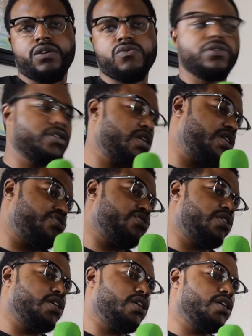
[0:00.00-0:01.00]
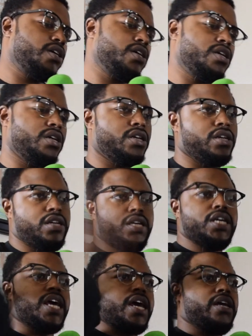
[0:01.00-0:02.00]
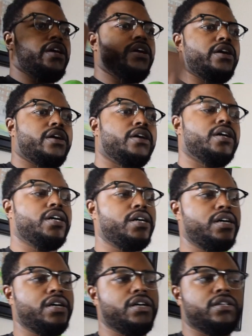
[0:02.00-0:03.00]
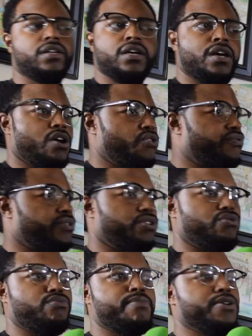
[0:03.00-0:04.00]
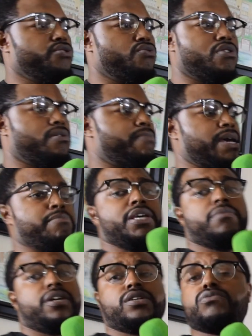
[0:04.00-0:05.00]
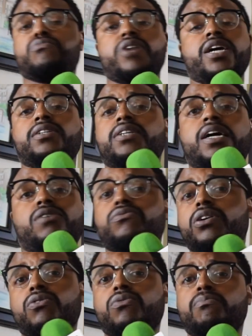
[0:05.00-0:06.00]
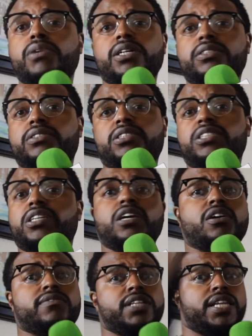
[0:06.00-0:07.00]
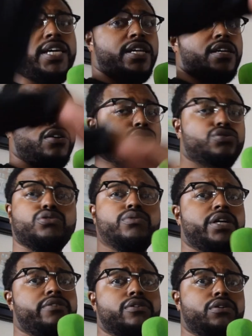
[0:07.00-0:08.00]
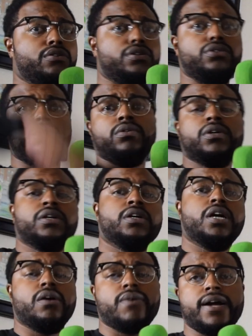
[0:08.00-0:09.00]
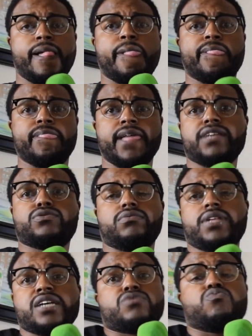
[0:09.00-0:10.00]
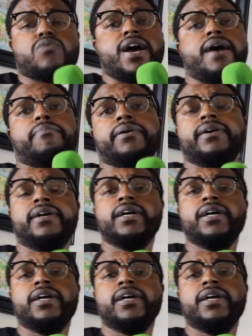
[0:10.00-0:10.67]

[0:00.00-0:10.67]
Once the country's done, get out of here. Uh, hopefully, you you all might be able to get some rights. I don't know, but just get off the land and go do whatever you're gonna do. All right, that's that's what happened.